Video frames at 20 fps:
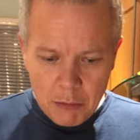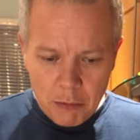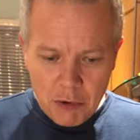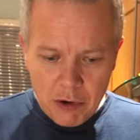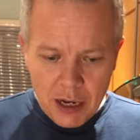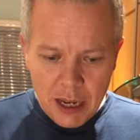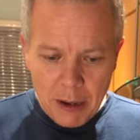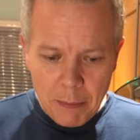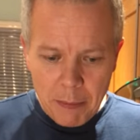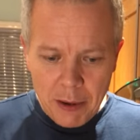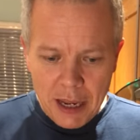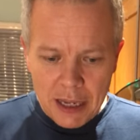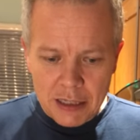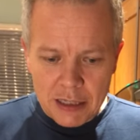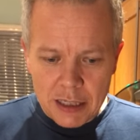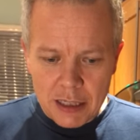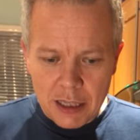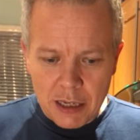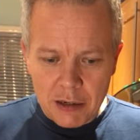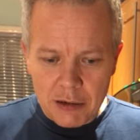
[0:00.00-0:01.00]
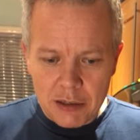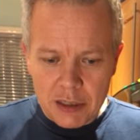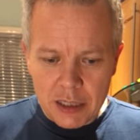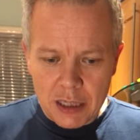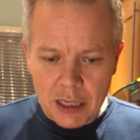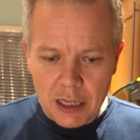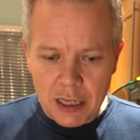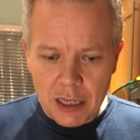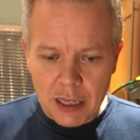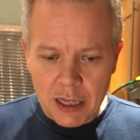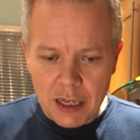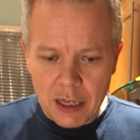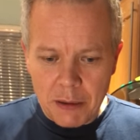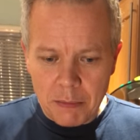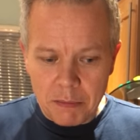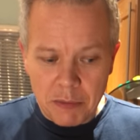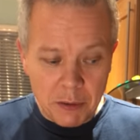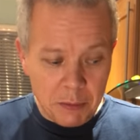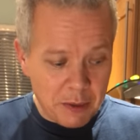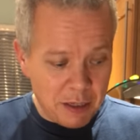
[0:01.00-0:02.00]
We'll get back to those uh, um,
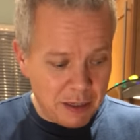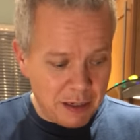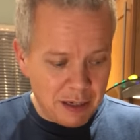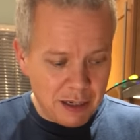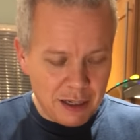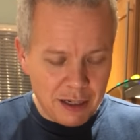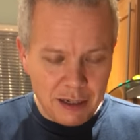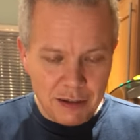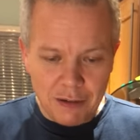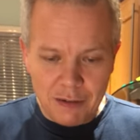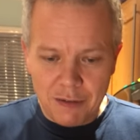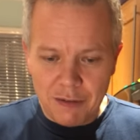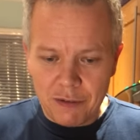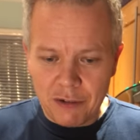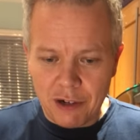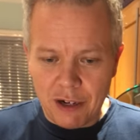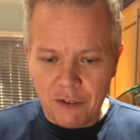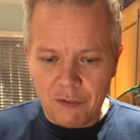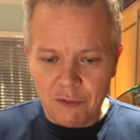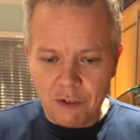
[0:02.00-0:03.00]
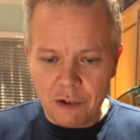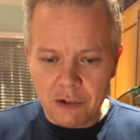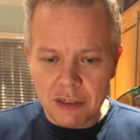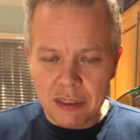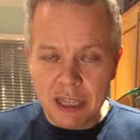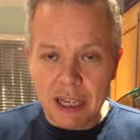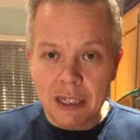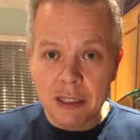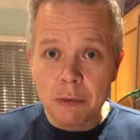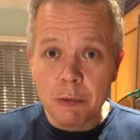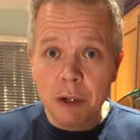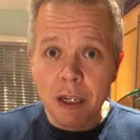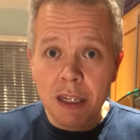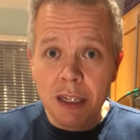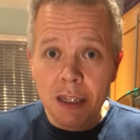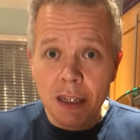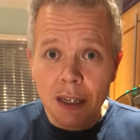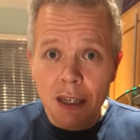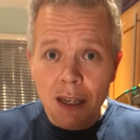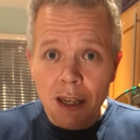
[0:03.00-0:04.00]
blooming uh, dried fruits next week,